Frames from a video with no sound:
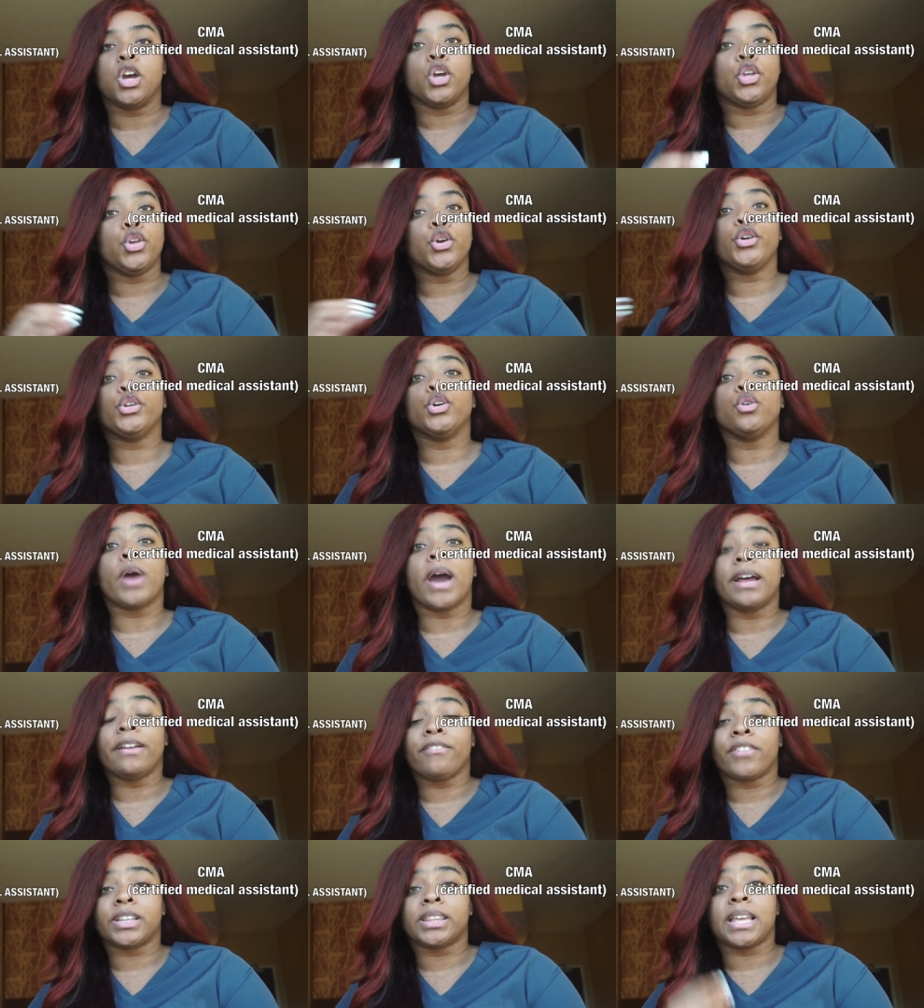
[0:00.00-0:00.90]
You could do
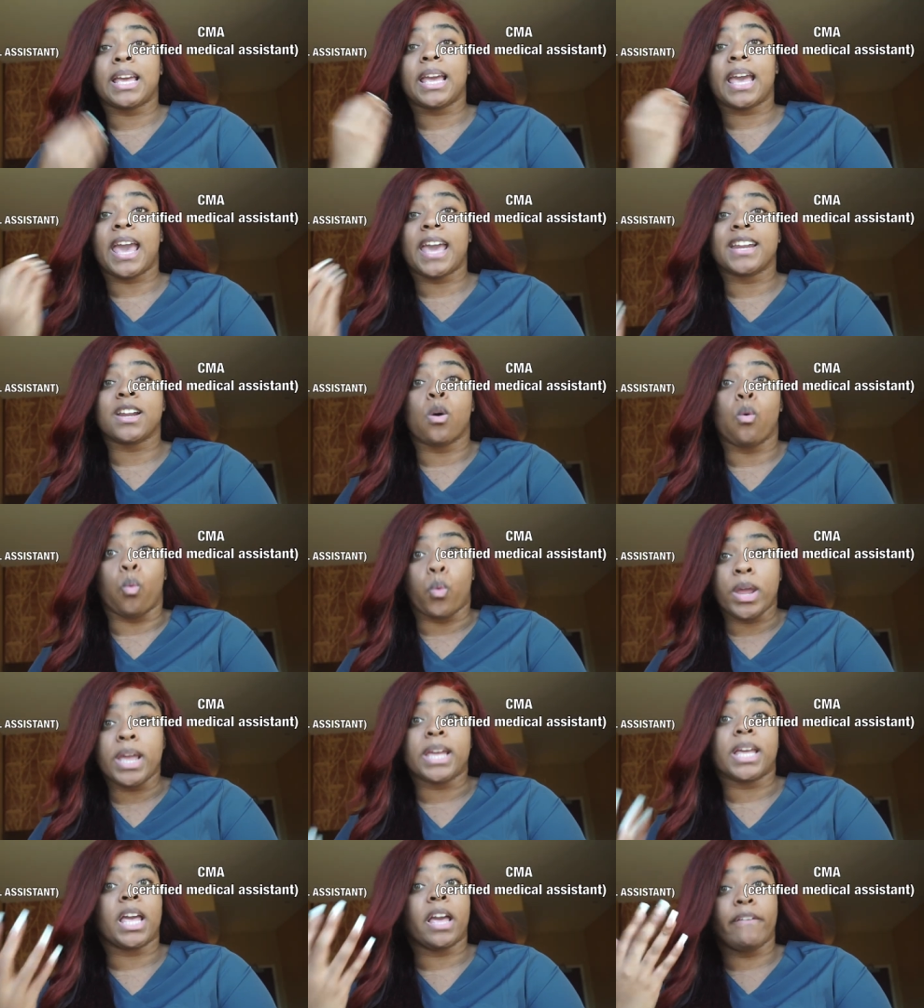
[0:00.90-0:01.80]
everything in a
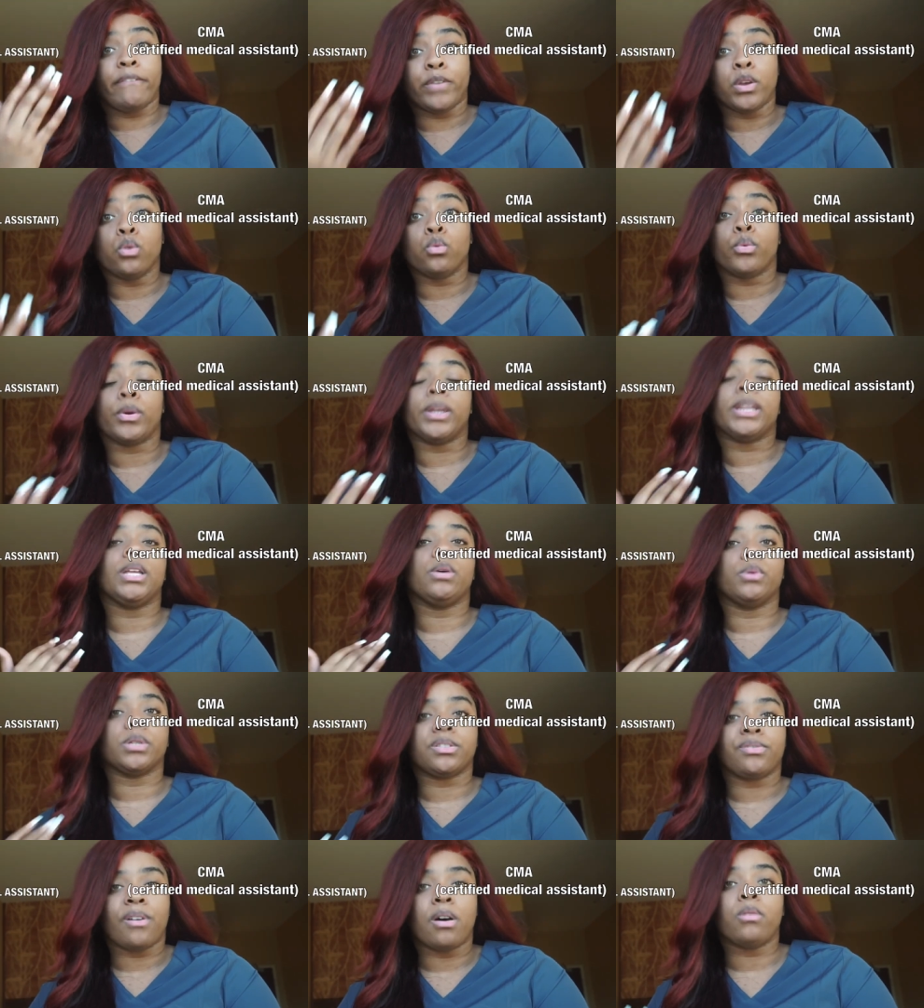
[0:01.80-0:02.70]
week if you really
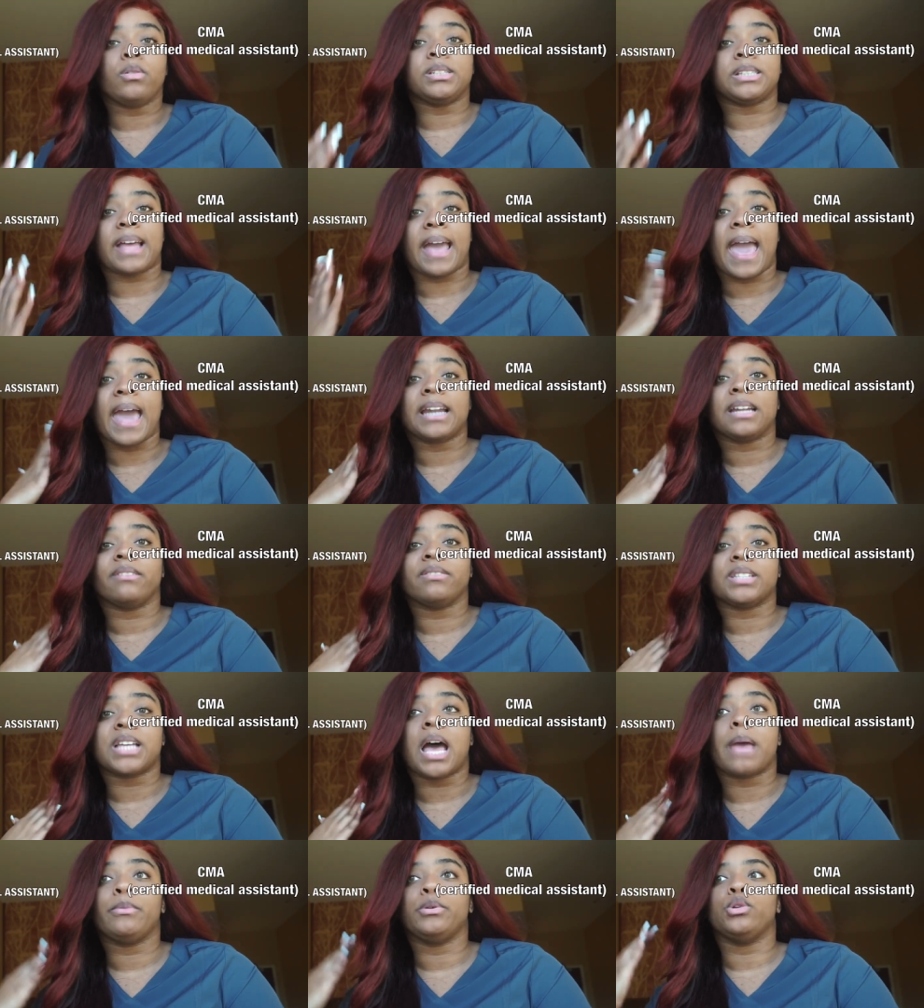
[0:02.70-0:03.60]
was focused and had enough
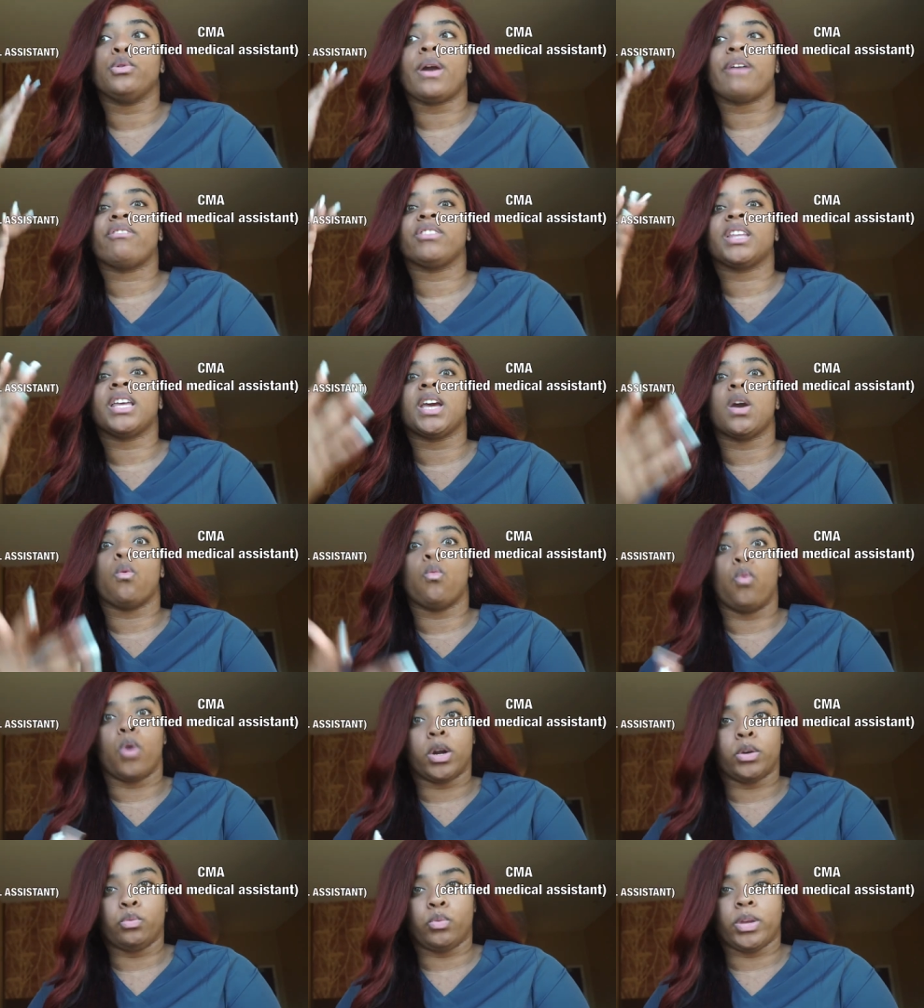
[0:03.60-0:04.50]
time to do everything in
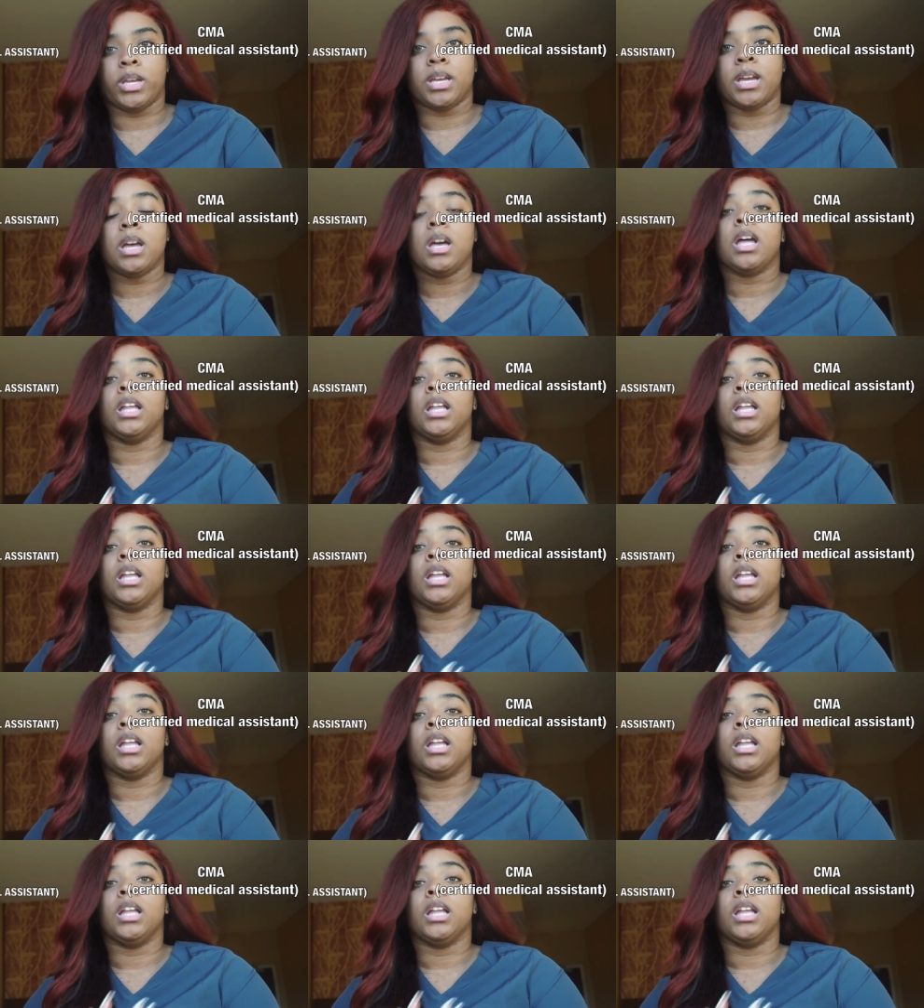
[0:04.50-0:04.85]
1 week.